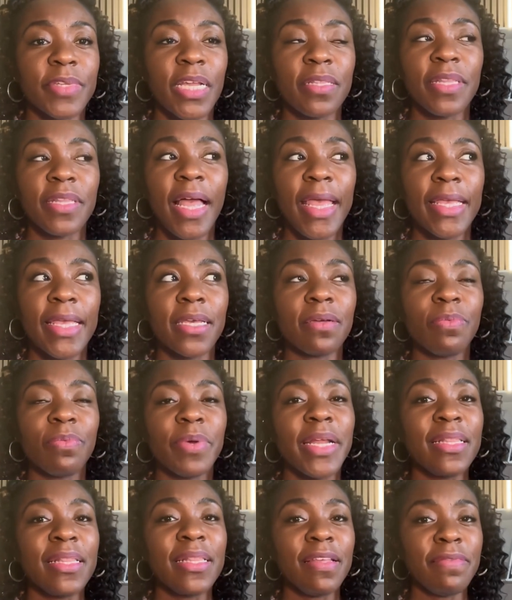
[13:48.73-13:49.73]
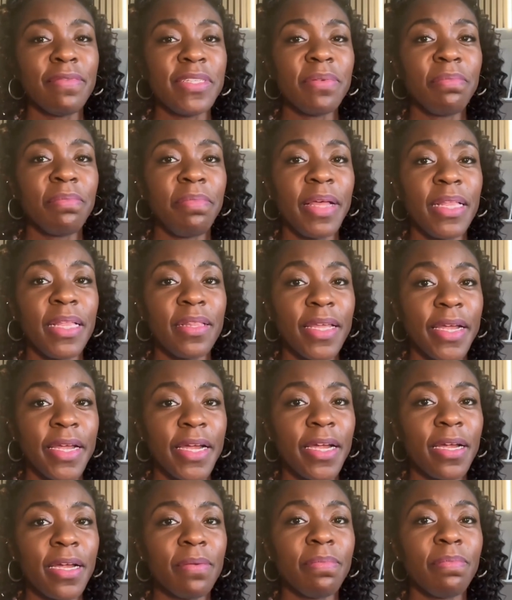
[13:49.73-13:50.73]
Like when I lived in Bel
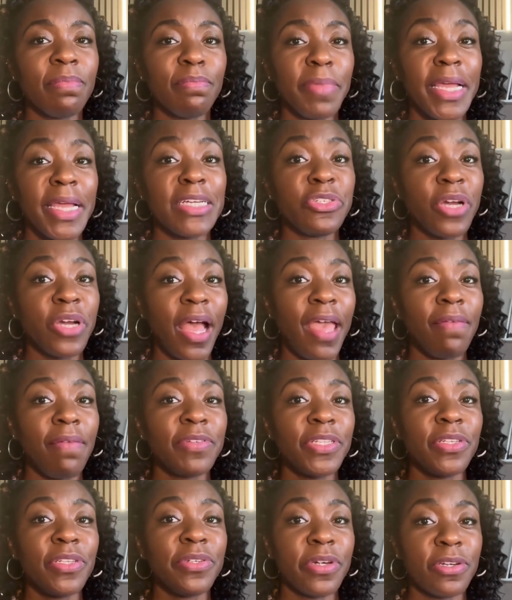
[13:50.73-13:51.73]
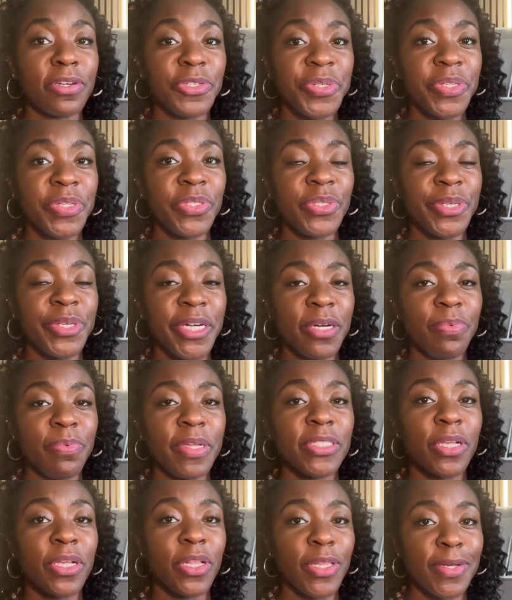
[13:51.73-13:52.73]
Aire, my drive to the grocery store
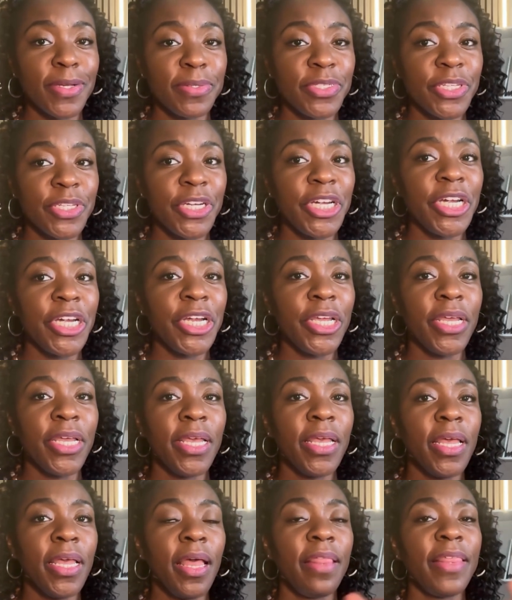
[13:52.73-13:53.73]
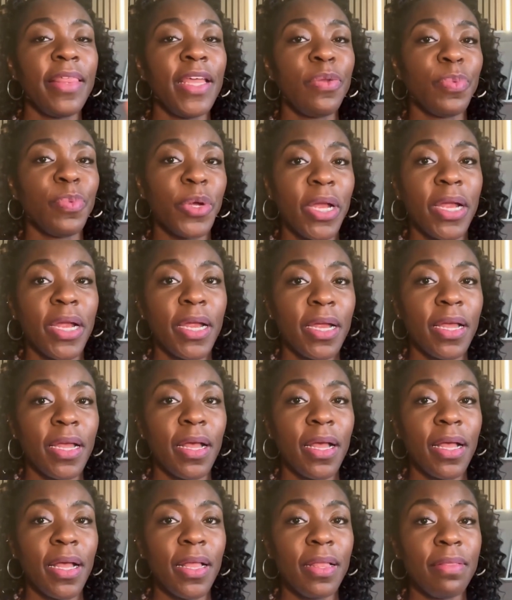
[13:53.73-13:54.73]
was closer than
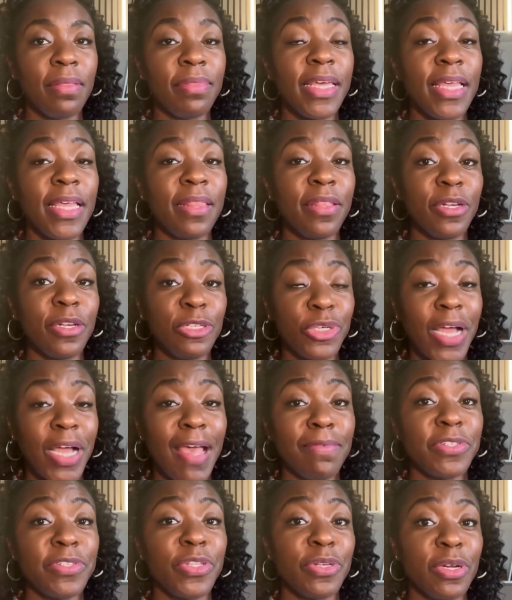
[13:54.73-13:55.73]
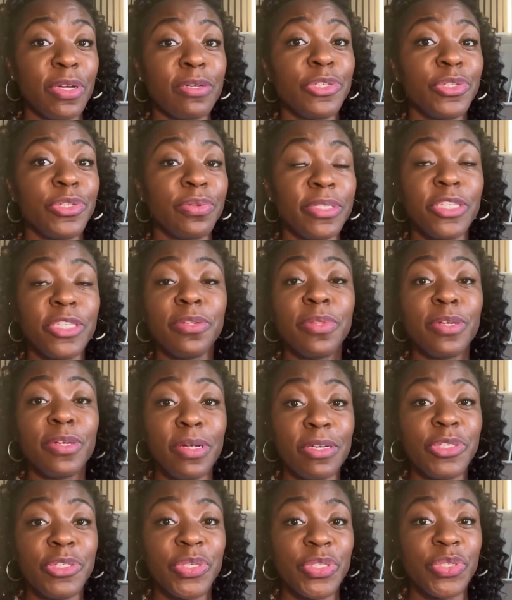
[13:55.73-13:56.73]
the drive to the
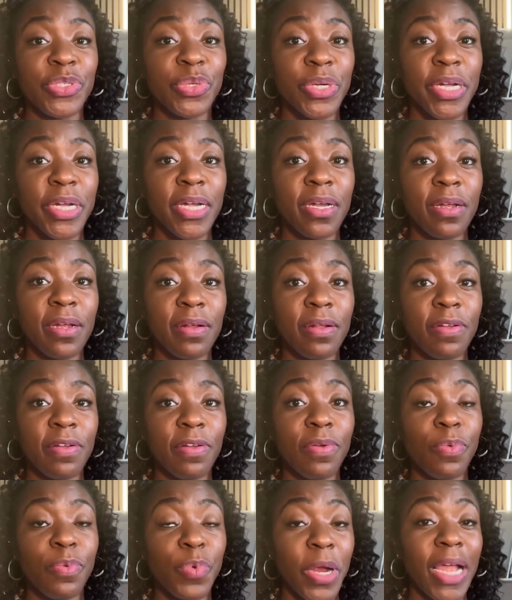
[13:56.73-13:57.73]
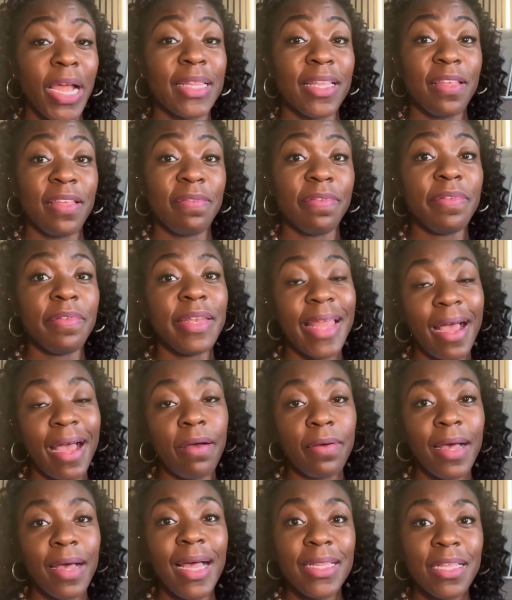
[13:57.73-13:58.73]
grocery store where I live
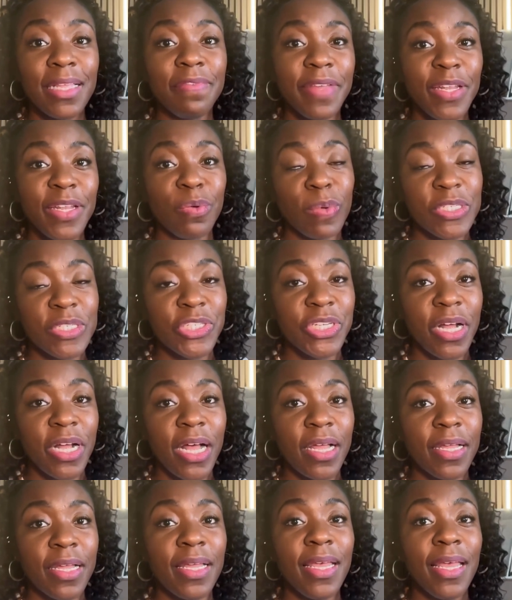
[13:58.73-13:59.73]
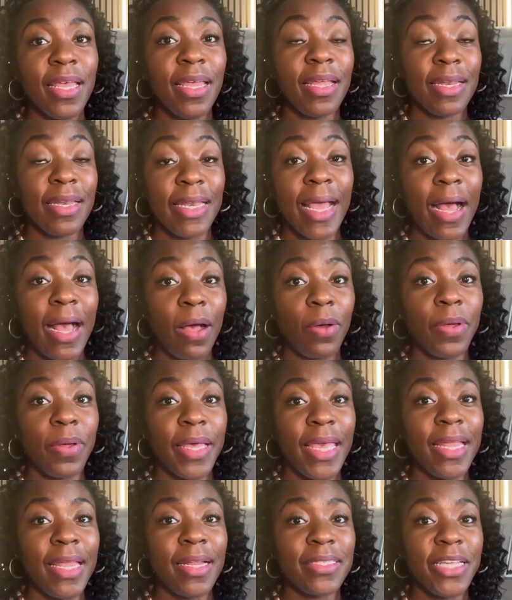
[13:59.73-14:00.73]
now. I live in Wichita now,
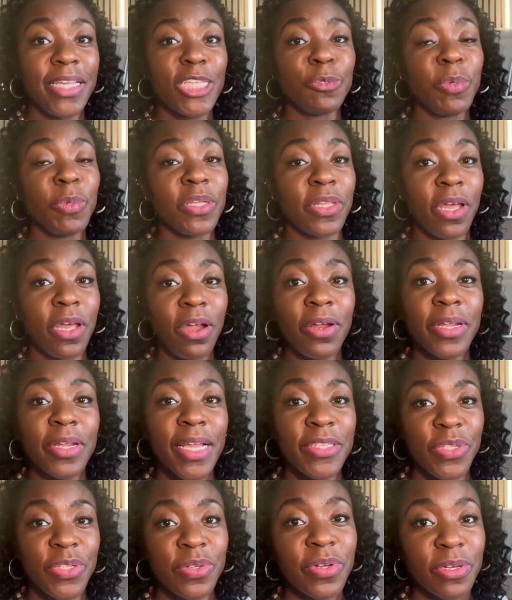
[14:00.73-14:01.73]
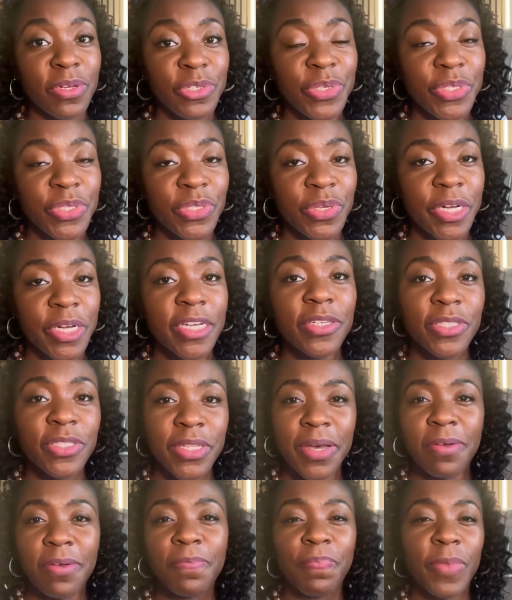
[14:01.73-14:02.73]
and it takes me longer to get to the grocery store.
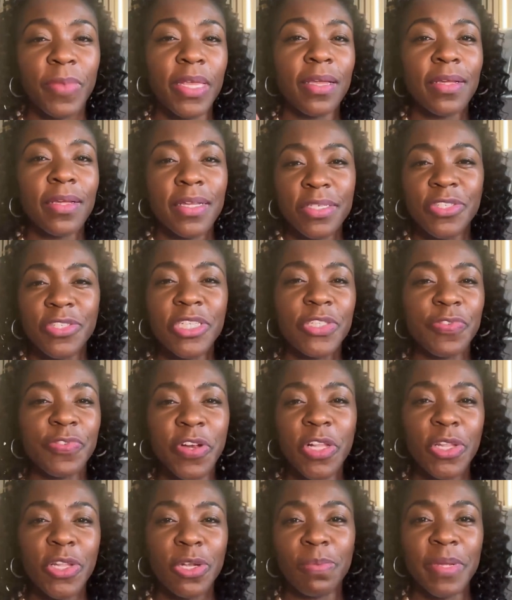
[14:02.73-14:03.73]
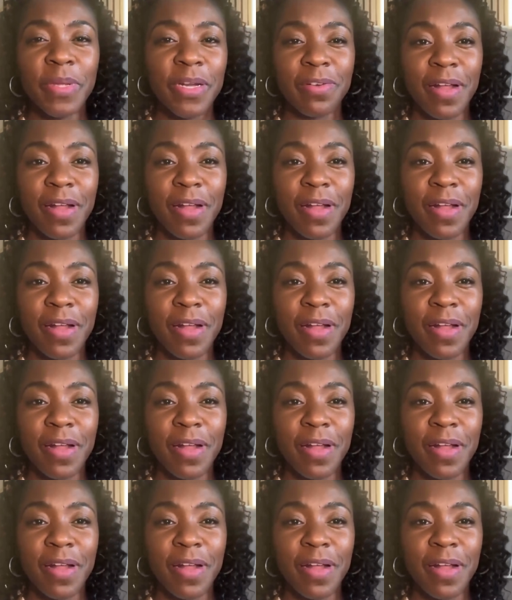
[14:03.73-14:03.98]
So just for a little bit of